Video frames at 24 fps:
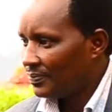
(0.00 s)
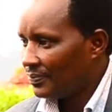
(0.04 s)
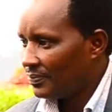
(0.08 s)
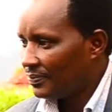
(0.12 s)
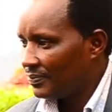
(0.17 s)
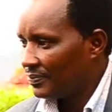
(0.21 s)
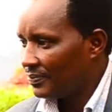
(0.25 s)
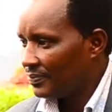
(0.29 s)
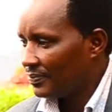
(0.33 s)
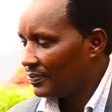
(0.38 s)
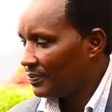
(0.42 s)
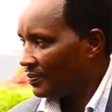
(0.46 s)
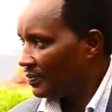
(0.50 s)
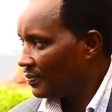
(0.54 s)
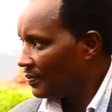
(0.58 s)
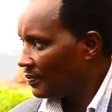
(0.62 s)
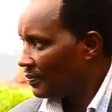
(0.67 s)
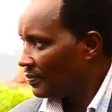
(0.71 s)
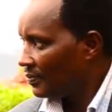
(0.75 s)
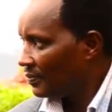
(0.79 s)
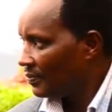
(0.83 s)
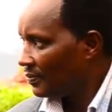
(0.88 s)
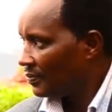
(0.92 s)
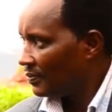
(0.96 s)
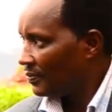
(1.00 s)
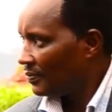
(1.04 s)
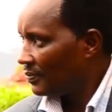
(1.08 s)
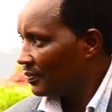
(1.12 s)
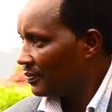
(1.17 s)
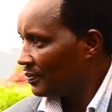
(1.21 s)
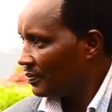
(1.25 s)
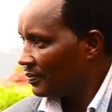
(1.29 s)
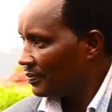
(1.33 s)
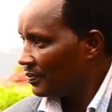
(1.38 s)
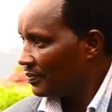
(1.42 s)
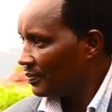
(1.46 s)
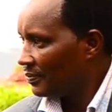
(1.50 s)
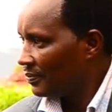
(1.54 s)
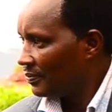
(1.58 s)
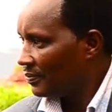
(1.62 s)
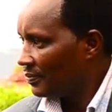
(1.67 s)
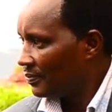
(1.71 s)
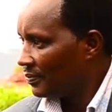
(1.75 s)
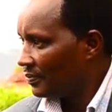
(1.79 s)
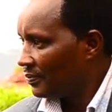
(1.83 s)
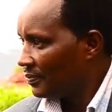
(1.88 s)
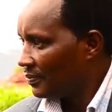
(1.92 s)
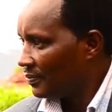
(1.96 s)

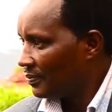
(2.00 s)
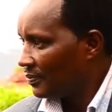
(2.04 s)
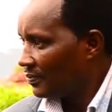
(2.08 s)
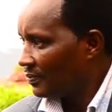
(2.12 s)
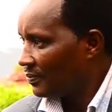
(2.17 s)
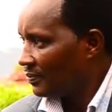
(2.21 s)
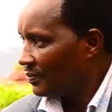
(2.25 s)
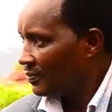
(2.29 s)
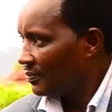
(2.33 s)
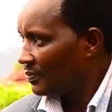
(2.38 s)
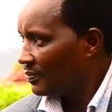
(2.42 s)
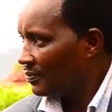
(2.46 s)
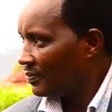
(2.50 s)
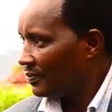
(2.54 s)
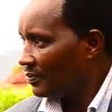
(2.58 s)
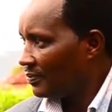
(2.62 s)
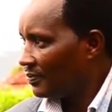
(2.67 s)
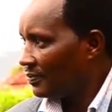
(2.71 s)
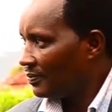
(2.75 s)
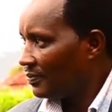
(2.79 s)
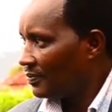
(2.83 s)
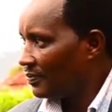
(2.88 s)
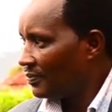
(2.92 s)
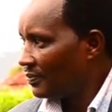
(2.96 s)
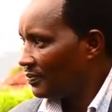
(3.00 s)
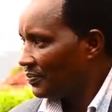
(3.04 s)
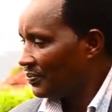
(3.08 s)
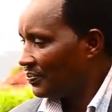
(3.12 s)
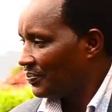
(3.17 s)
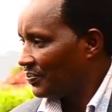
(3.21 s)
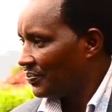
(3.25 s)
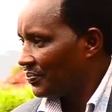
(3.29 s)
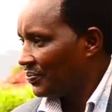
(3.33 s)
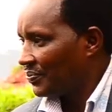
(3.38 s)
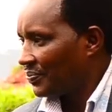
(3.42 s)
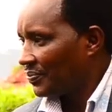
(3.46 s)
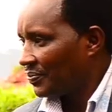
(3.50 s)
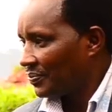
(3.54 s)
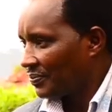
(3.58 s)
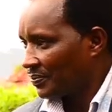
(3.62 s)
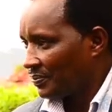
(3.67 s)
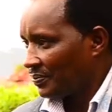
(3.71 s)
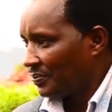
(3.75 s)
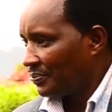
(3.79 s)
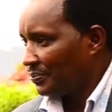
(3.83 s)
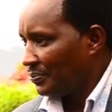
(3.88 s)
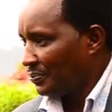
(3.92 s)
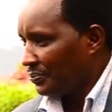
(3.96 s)

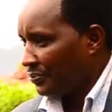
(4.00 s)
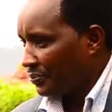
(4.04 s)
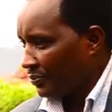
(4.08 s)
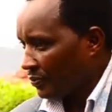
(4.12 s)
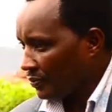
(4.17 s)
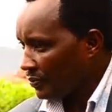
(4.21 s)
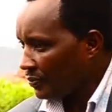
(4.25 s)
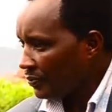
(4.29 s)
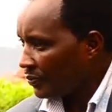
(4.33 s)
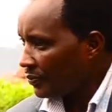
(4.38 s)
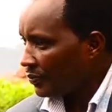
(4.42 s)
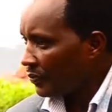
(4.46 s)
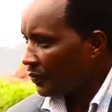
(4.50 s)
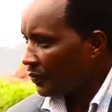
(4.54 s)
[no speech]